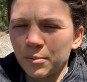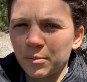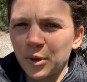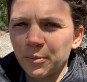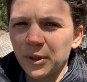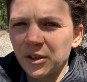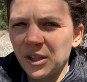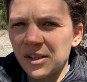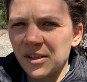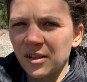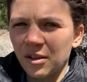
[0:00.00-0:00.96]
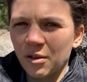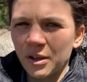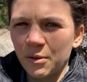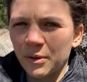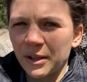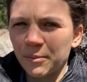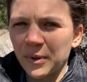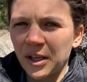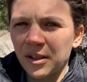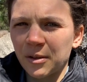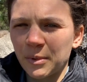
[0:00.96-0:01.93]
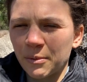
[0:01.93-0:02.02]
mobility is going to go out, when I'm
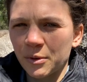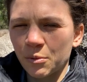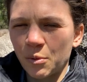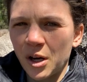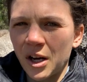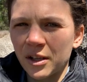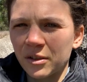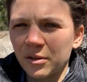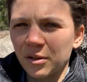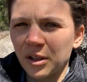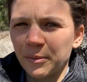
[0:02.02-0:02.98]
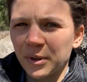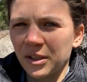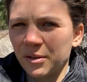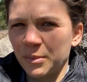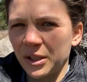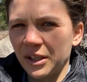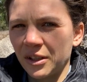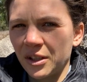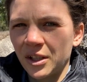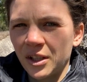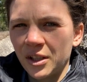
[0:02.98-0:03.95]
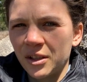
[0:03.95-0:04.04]
not going to be able to walk, or I'm going to be
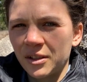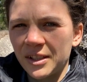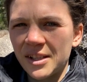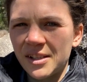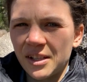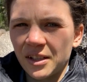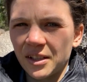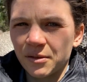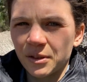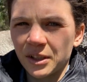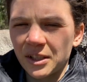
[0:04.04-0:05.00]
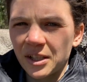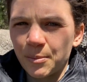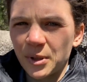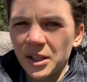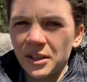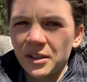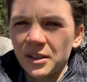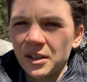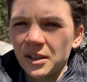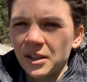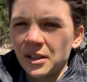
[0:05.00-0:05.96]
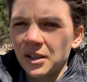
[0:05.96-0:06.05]
dizzy and really tippy.
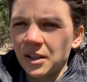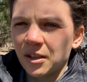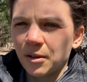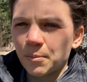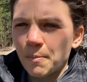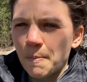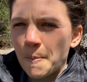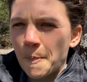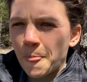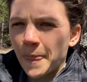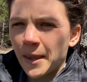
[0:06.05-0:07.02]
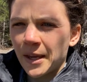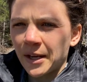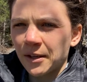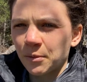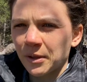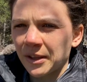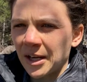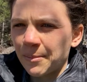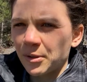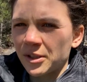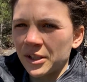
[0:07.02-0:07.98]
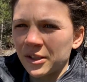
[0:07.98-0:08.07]
And with that
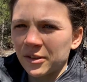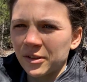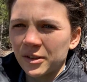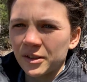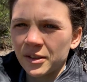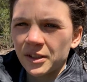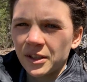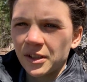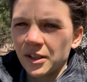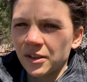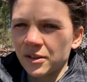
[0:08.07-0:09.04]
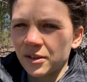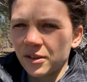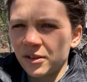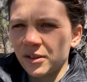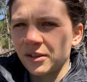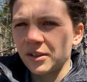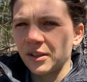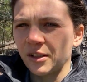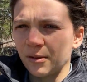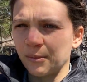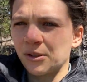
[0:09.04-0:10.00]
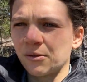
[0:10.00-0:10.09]
particular alert,
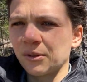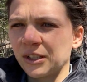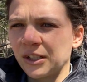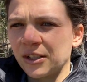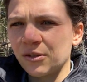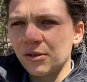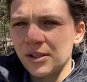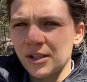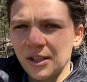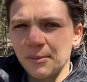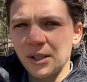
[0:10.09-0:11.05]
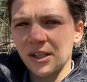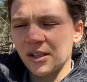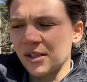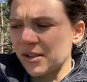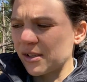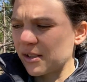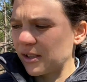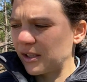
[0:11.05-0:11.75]
it's really interesting because